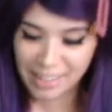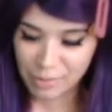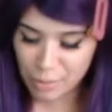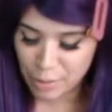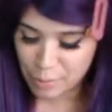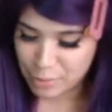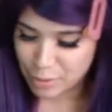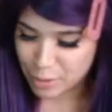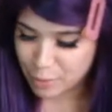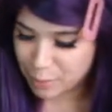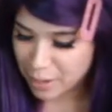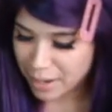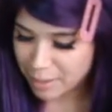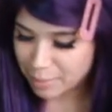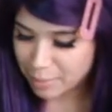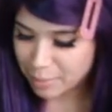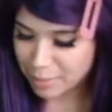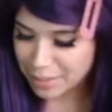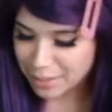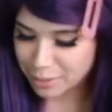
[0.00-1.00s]
It's
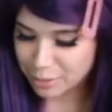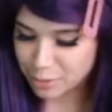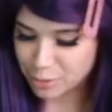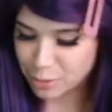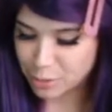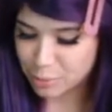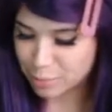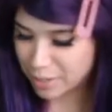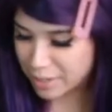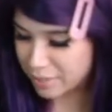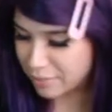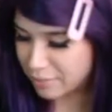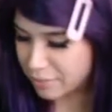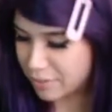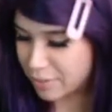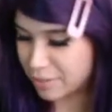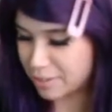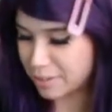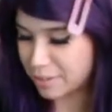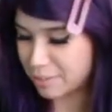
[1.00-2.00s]
probably a little too big
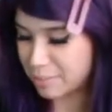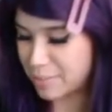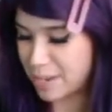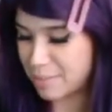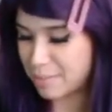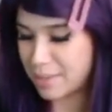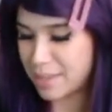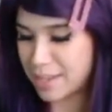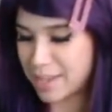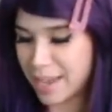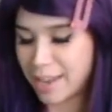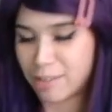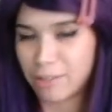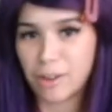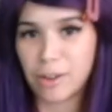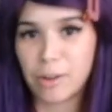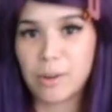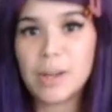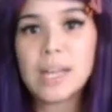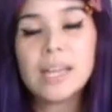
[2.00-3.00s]
for her, maybe. I don't
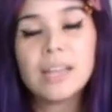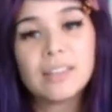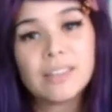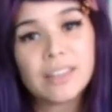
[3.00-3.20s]
know. The